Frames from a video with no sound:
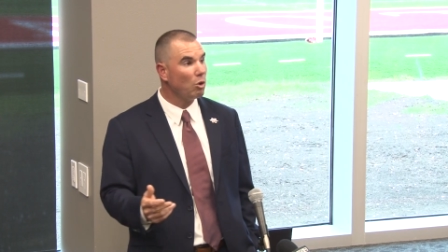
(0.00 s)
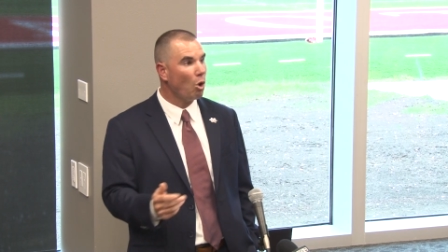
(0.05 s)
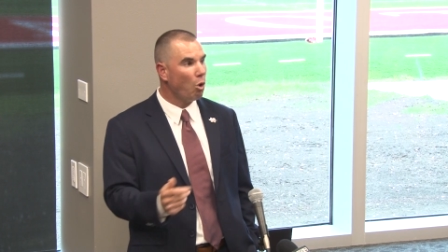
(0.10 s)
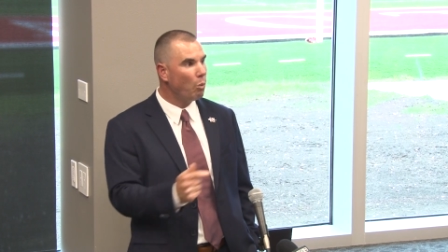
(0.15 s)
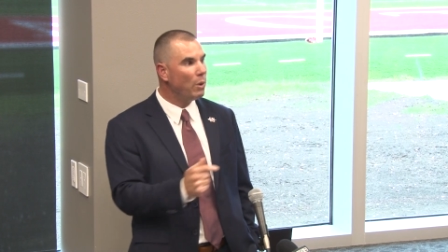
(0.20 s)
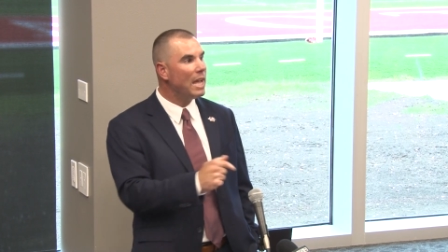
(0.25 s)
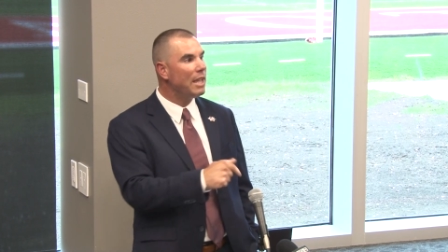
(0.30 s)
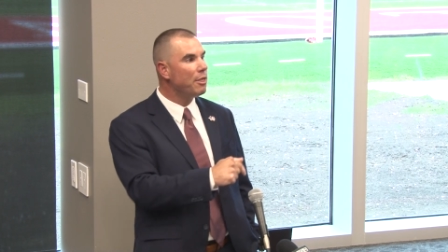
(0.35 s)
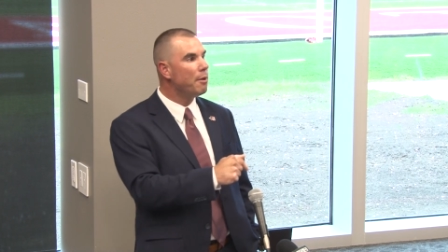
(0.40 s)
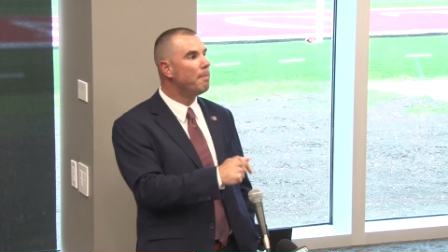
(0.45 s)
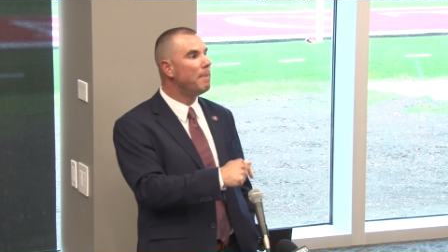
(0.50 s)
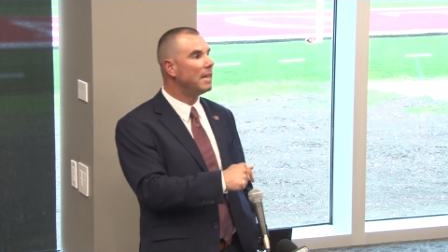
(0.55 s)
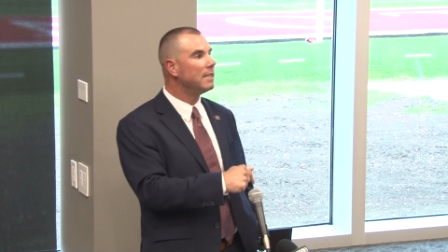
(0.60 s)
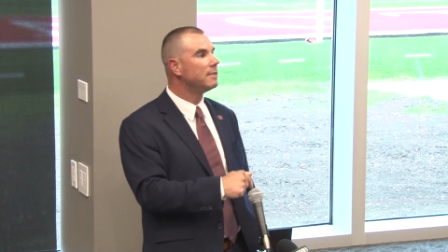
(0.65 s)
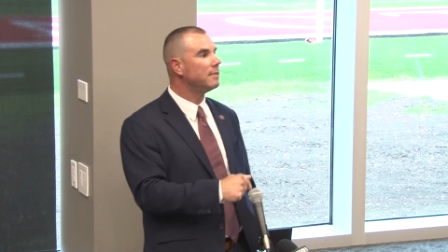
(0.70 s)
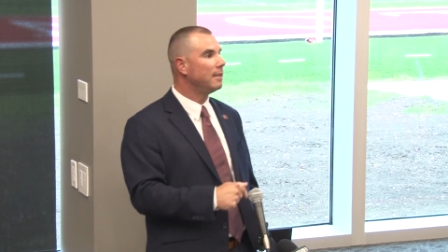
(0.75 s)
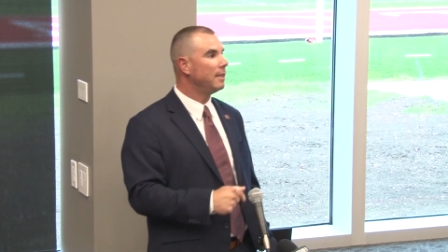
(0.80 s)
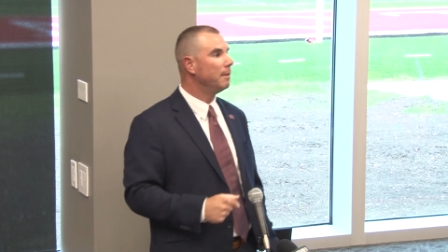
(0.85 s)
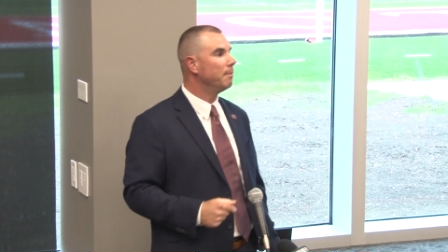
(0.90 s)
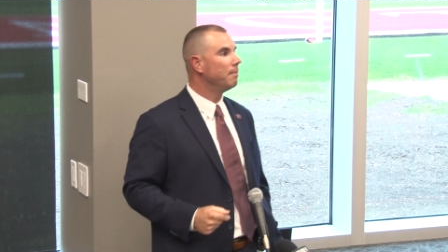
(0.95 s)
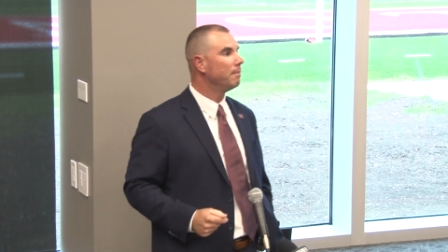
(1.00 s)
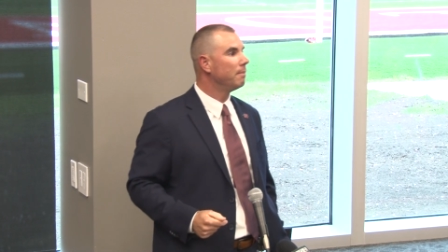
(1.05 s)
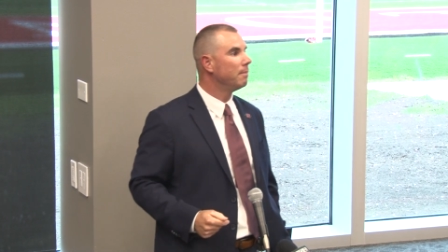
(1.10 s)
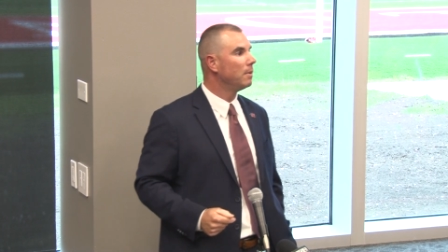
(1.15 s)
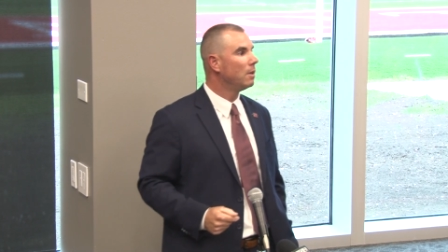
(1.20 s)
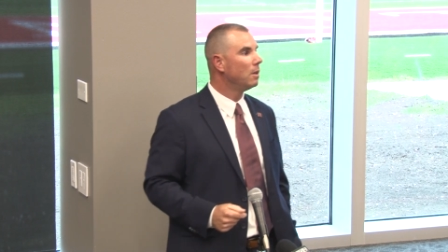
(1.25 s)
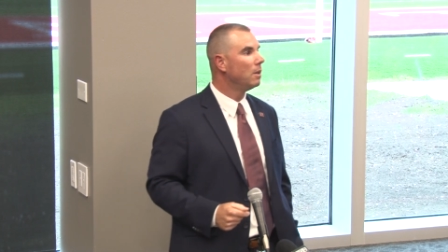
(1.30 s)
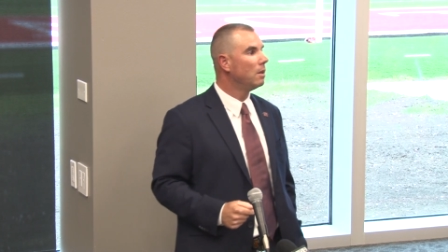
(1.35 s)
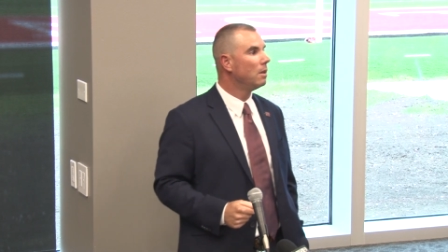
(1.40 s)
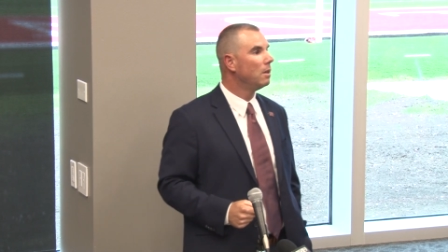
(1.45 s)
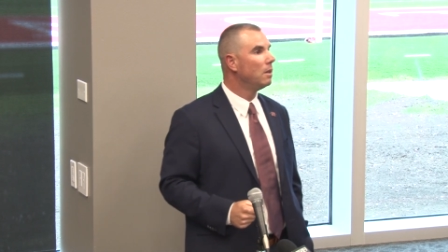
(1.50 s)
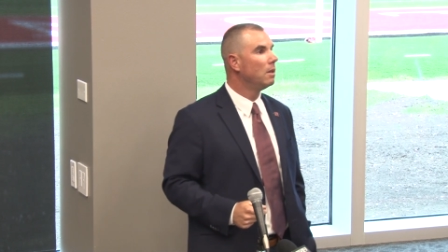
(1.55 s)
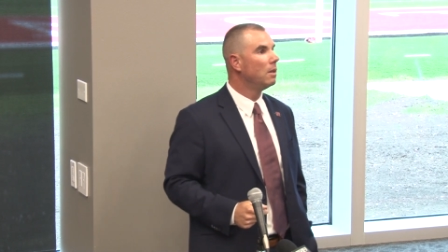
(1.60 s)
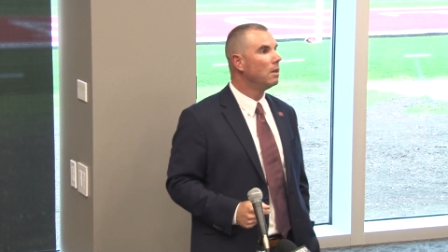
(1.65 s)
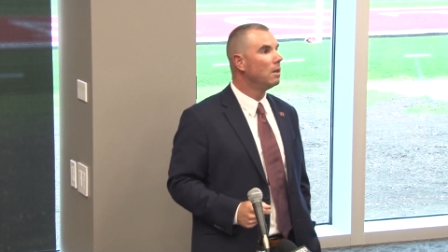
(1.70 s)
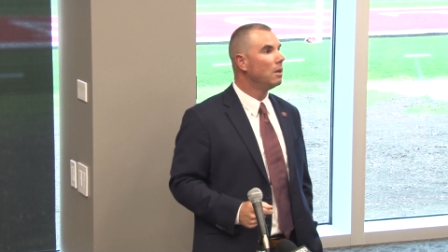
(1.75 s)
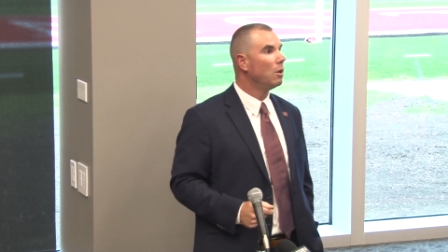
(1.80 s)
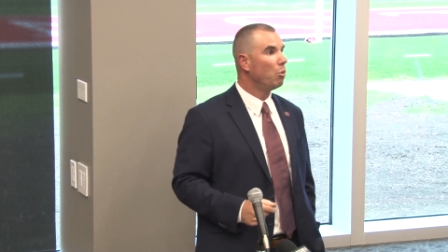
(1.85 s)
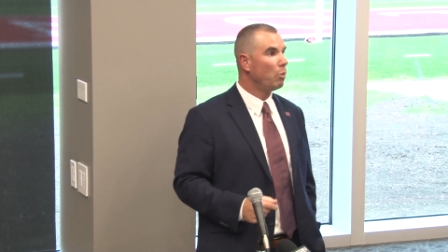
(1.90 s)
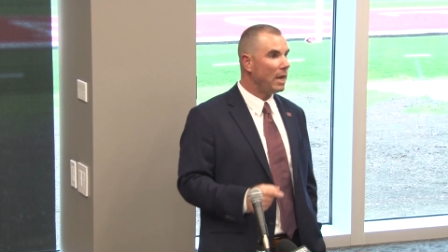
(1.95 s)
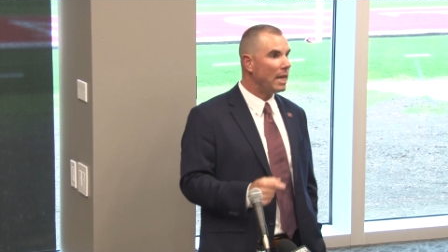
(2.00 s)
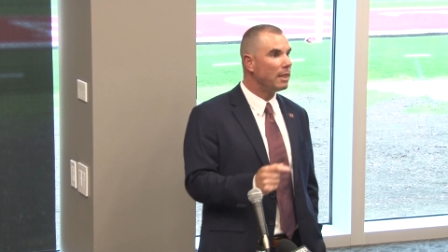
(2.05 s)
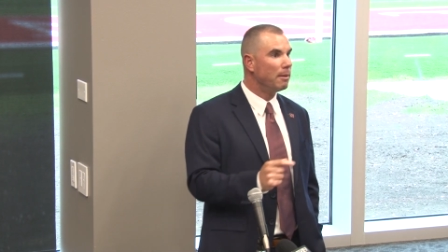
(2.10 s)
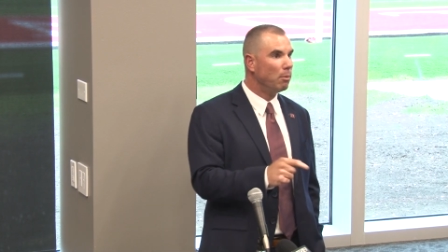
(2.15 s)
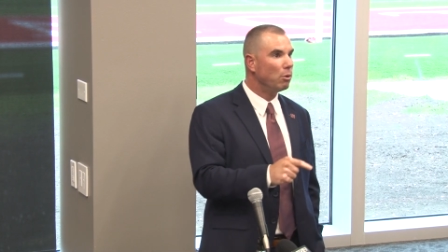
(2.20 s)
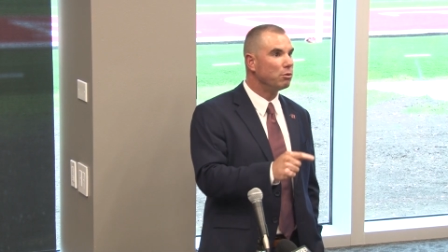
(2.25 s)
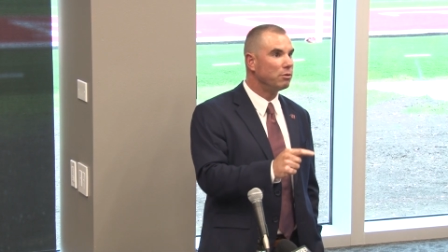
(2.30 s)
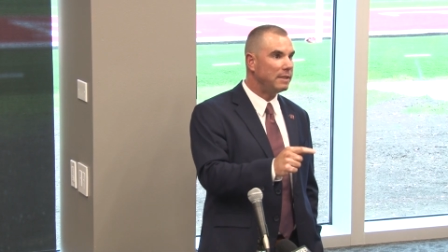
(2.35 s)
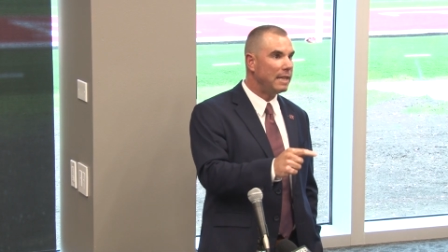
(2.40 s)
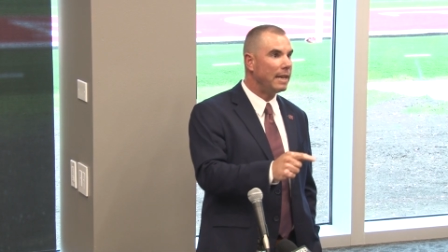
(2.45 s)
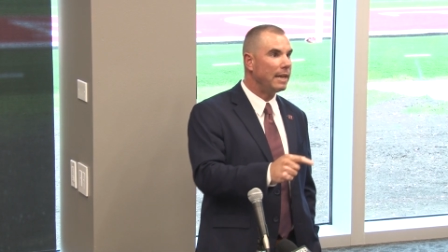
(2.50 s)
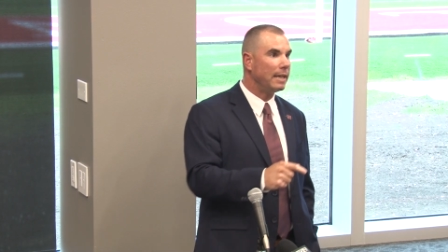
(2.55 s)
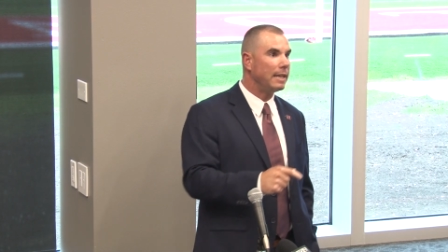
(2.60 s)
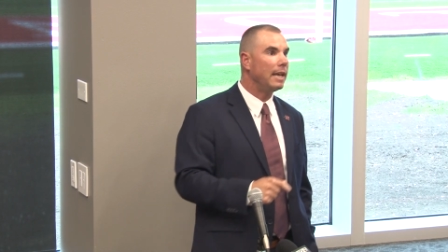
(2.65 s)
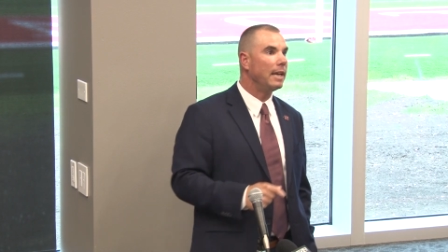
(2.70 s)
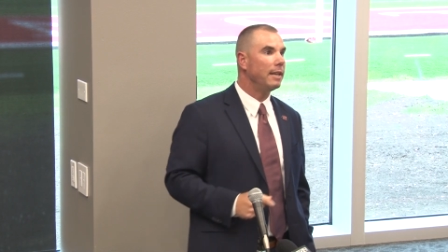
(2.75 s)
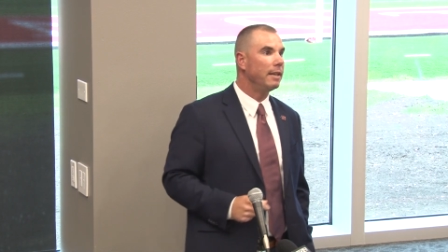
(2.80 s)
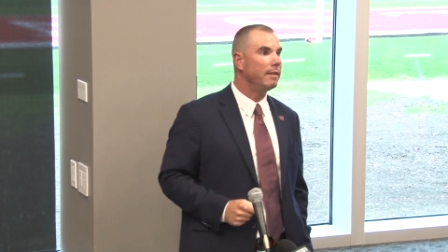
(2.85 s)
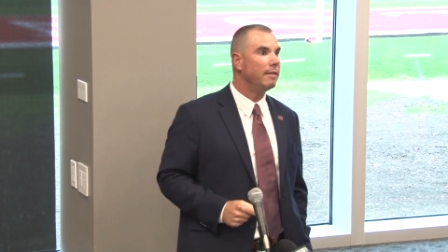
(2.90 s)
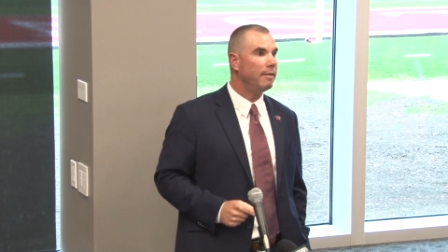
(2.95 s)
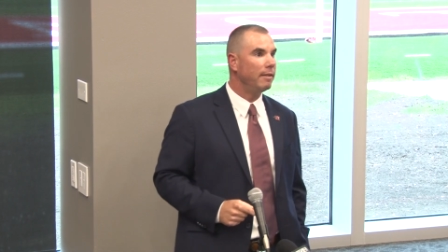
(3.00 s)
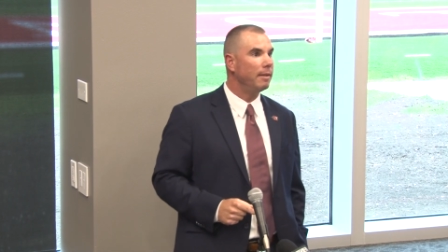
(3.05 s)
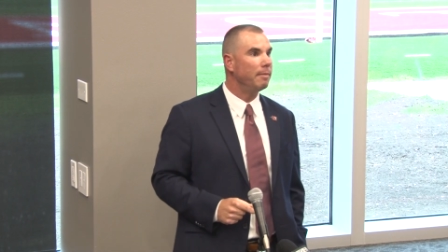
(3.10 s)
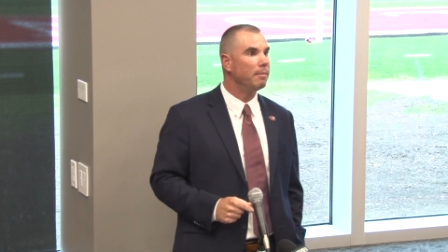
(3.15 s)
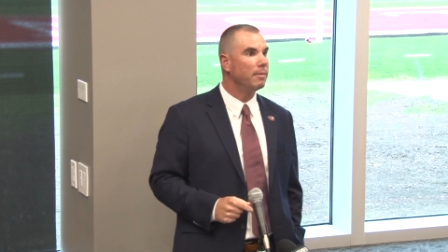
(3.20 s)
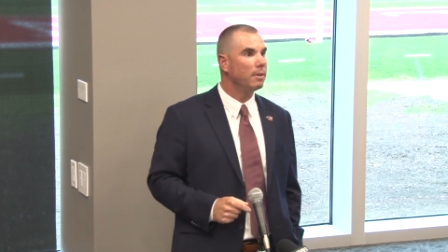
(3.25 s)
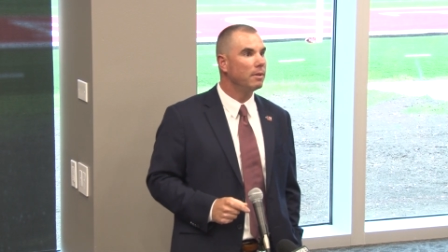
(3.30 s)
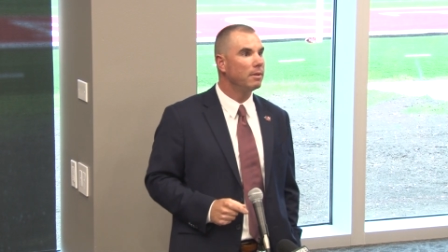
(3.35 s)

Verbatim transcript: We had the best team. We had the most dedicated team.